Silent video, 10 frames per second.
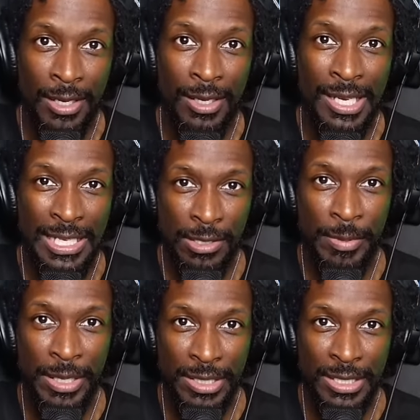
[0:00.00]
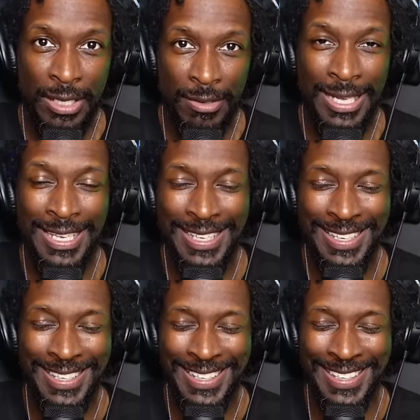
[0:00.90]
He's about to tell.
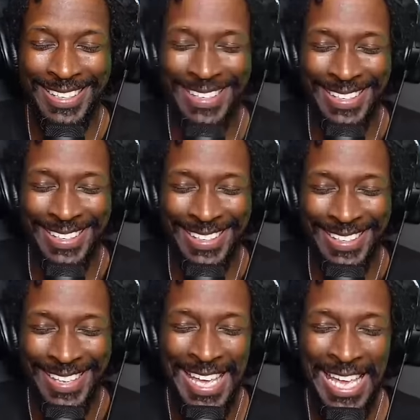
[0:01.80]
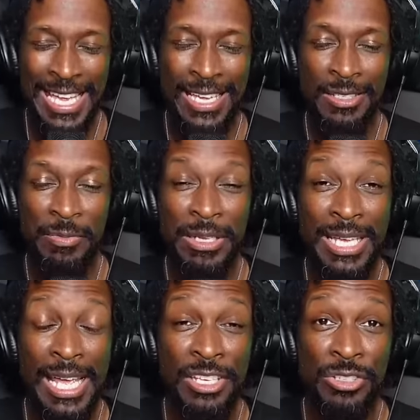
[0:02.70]
He's about to
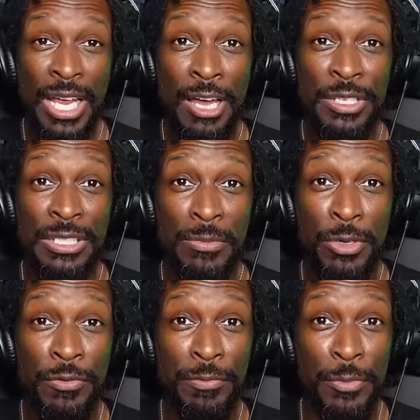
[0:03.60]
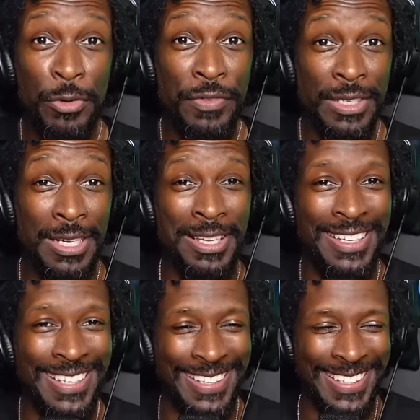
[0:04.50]
answer how it's moving.
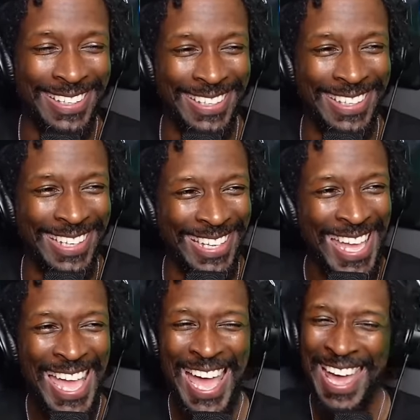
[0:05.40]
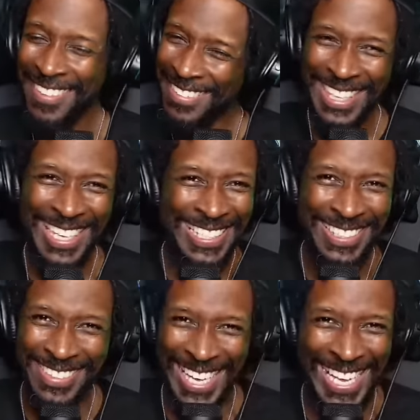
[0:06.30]
I don't think he's
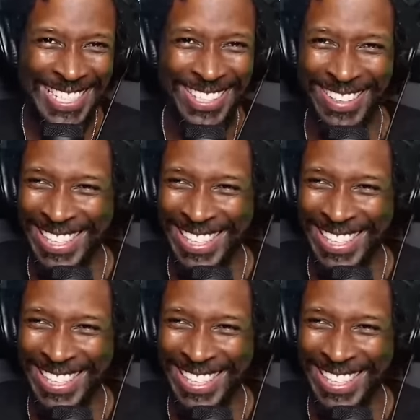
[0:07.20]
going to answer.